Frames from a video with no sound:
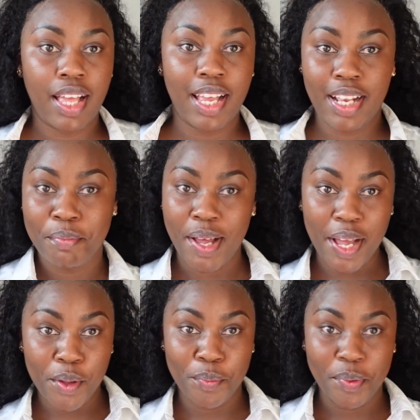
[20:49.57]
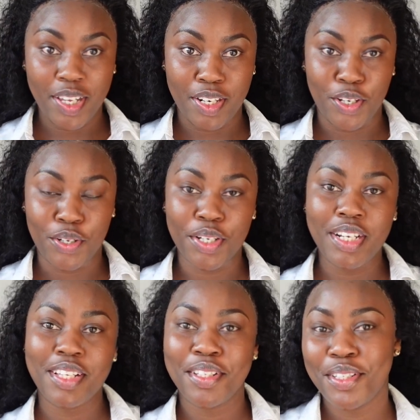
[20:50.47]
In my
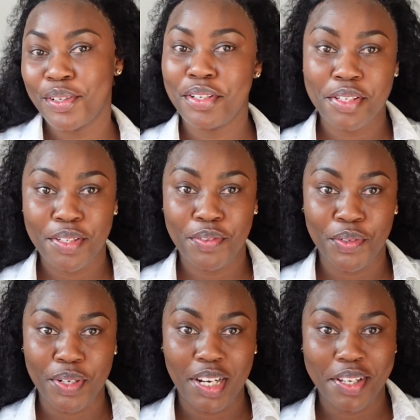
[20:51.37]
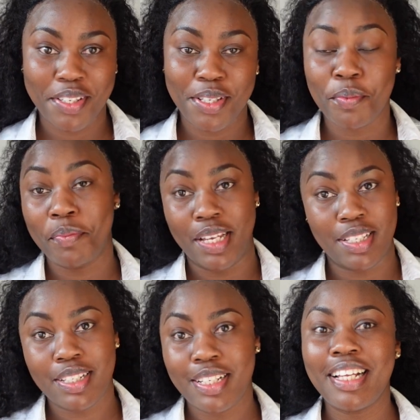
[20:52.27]
opinion, the Sony ZV-1 is the
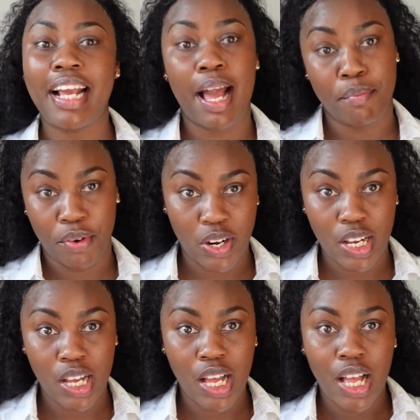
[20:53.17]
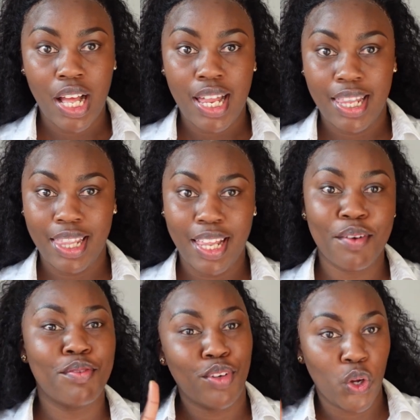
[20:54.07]
best camera. A
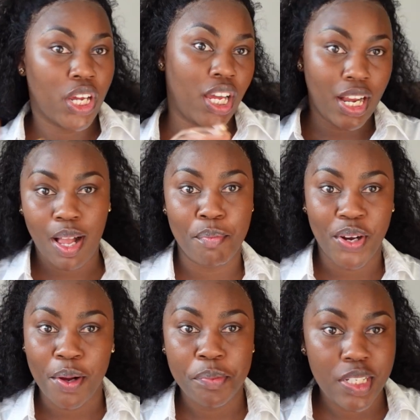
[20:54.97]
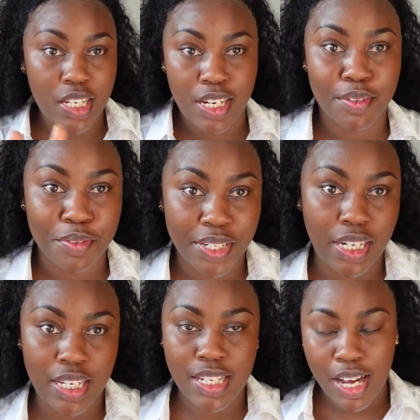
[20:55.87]
vlogging camera, beginner
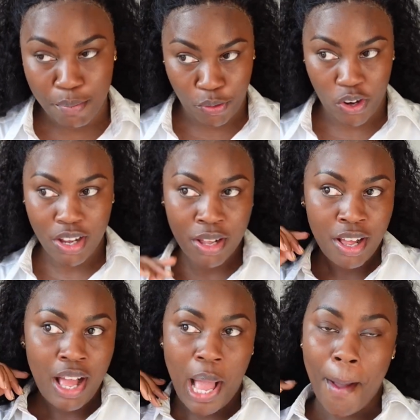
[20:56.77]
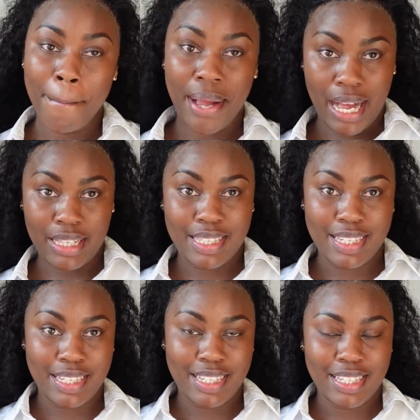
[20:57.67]
friendly camera. But
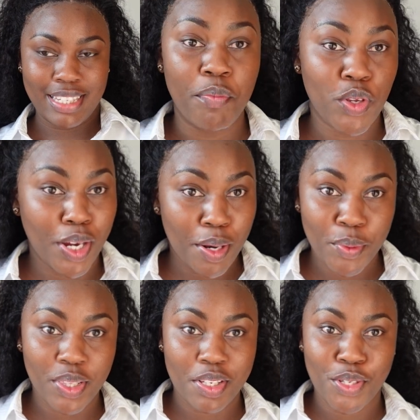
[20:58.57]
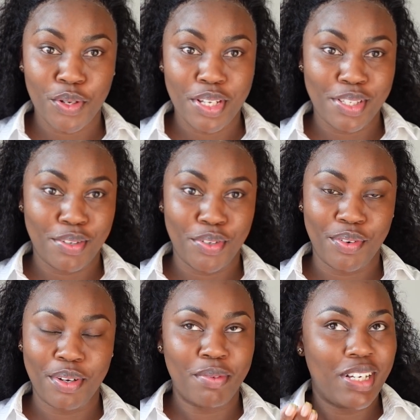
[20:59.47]
I'm talking about the Sony
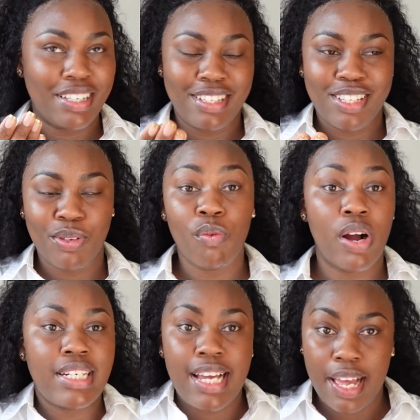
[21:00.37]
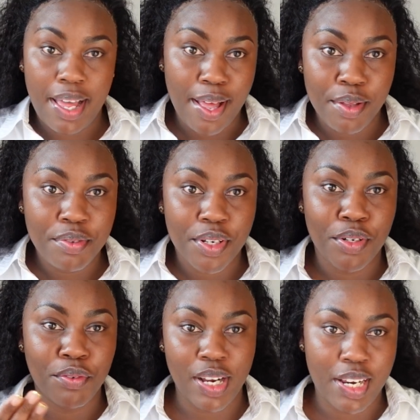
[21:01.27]
ZV-1 because it's what I have
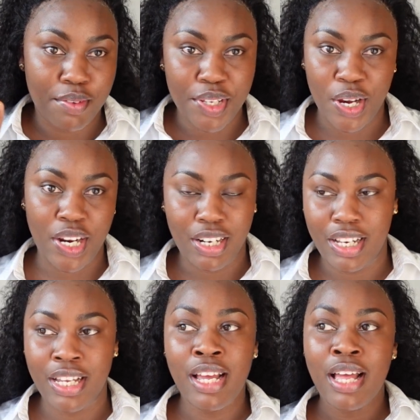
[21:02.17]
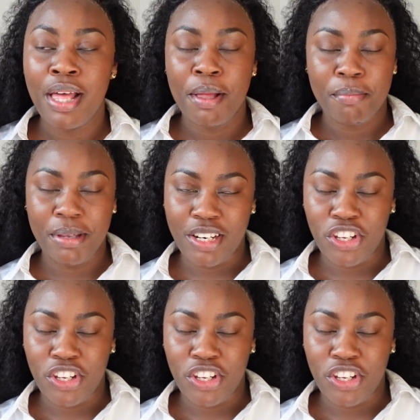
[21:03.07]
and what I've currently been